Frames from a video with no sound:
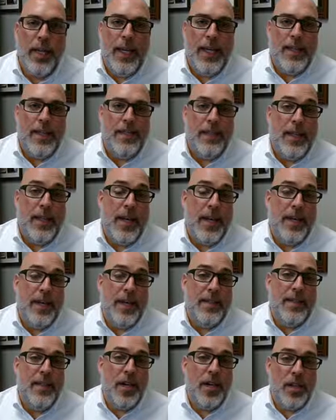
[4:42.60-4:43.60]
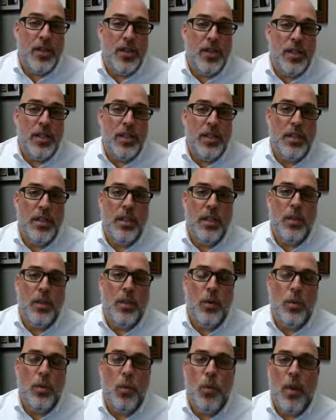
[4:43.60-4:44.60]
It's like a deduction
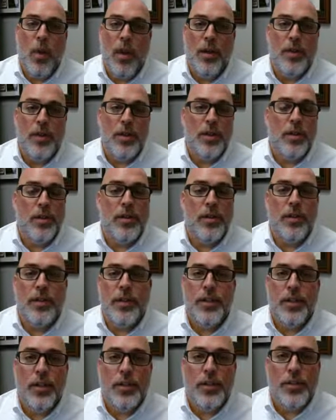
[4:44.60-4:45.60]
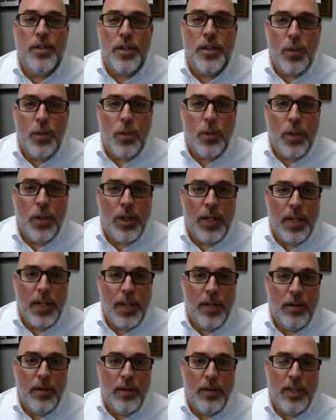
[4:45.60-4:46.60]
while you're still
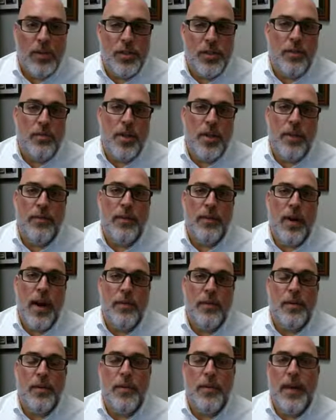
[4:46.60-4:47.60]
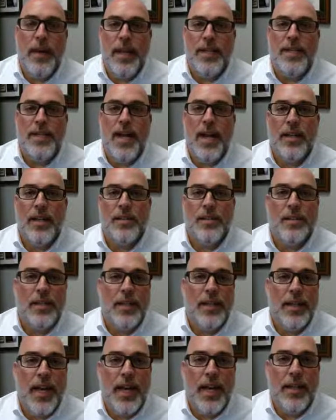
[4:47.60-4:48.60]
working because you never have to pay taxes
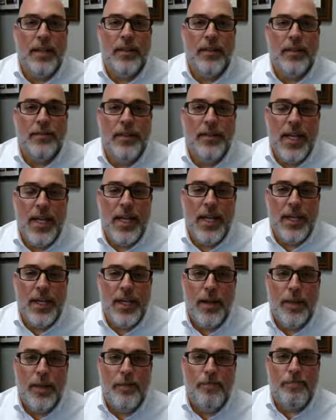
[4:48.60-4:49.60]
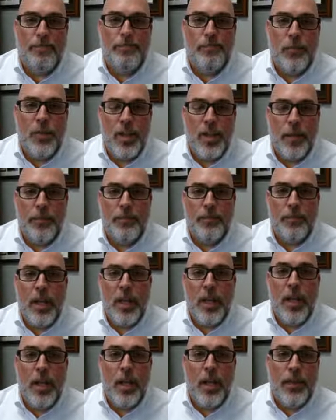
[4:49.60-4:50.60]
on that income. So
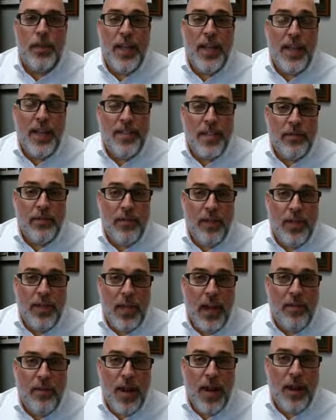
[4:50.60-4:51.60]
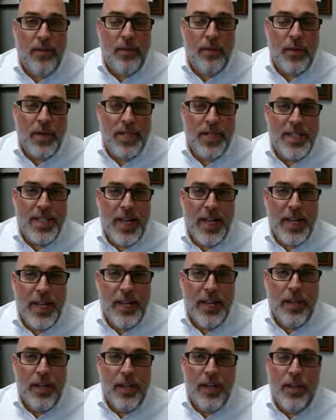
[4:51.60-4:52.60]
that's everything I've got for you
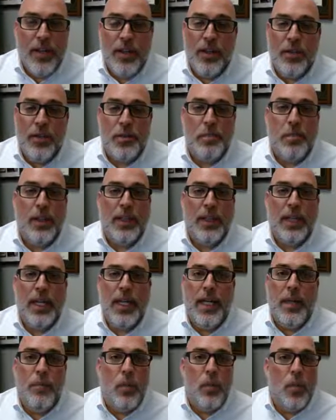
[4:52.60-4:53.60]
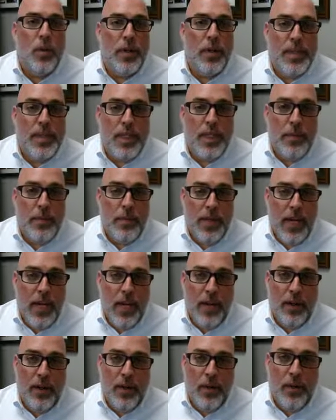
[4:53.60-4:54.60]
today. There's plenty more a
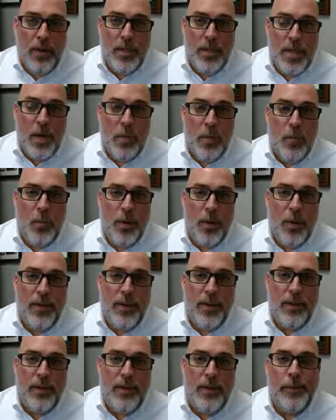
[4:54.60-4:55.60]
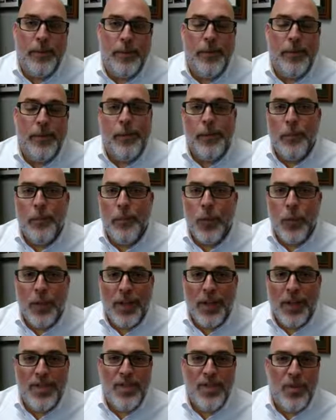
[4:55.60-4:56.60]
CPA could always help with that are
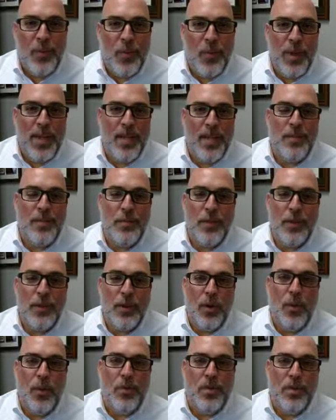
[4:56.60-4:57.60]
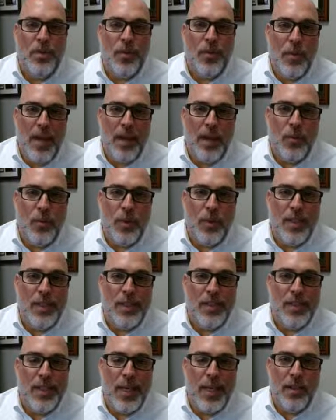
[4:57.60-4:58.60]
more into the weeds, but those are the main
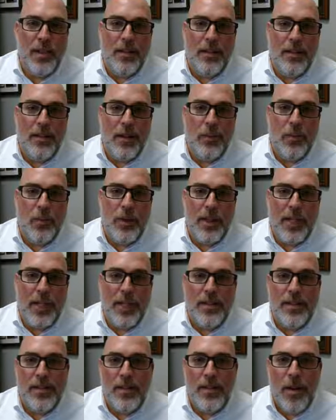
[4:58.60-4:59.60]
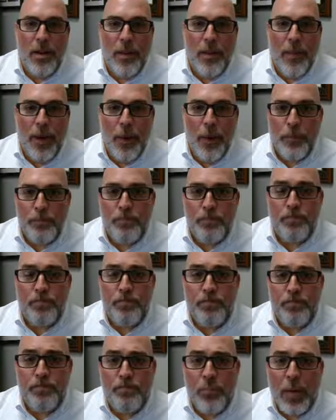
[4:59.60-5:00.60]
ones that we like to talk about.
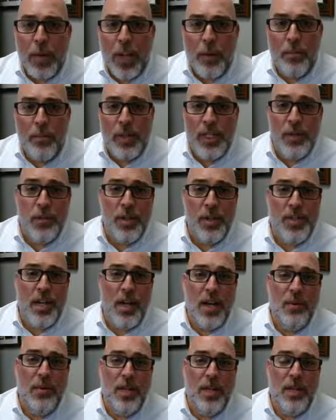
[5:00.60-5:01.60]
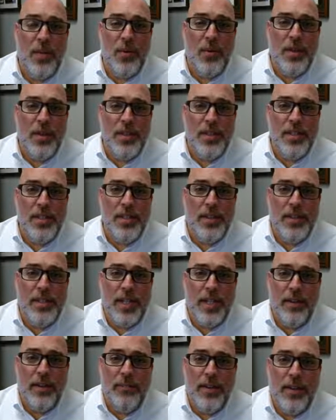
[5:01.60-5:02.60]
Please reach out with any questions
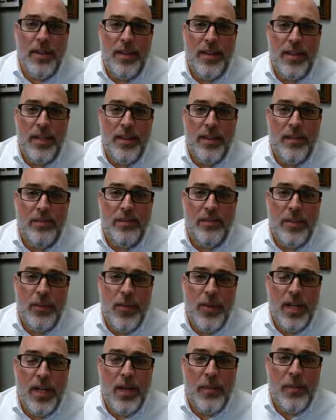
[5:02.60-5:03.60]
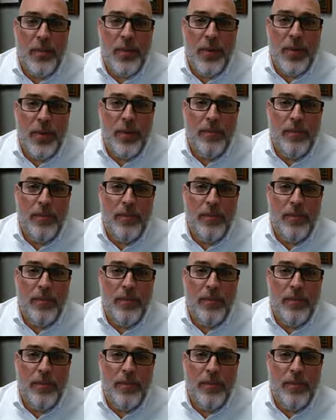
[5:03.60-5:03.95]
and if anything that we can help you